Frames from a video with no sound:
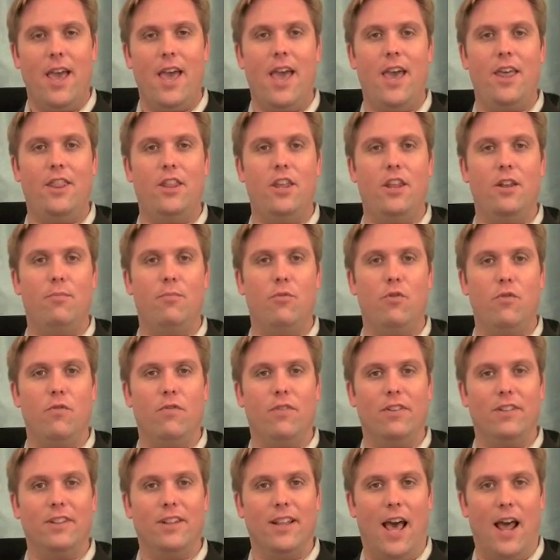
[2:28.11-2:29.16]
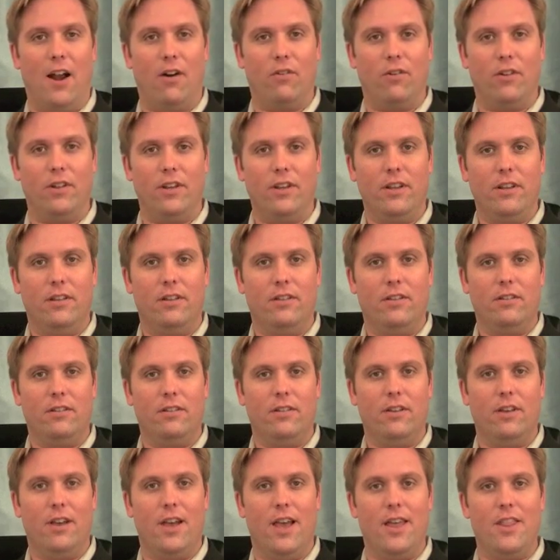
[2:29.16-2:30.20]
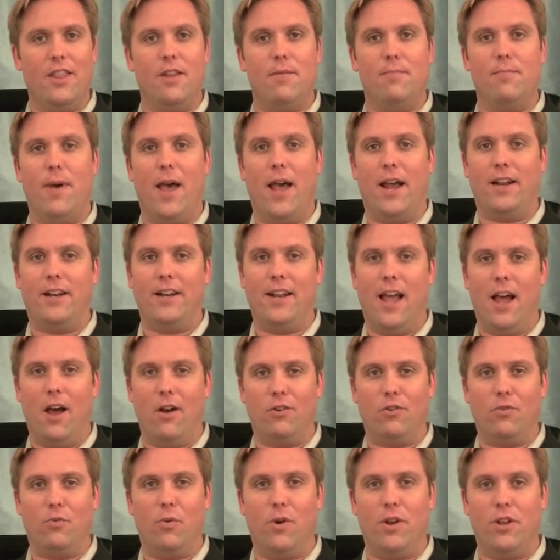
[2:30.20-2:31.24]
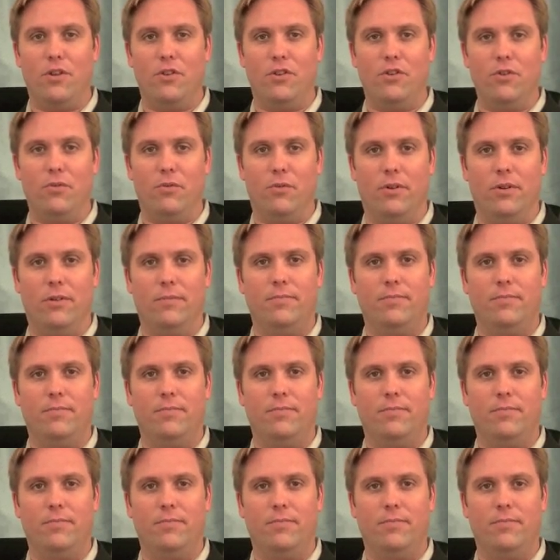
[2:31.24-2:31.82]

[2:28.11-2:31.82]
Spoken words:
and then move laterally and then back down to what you do.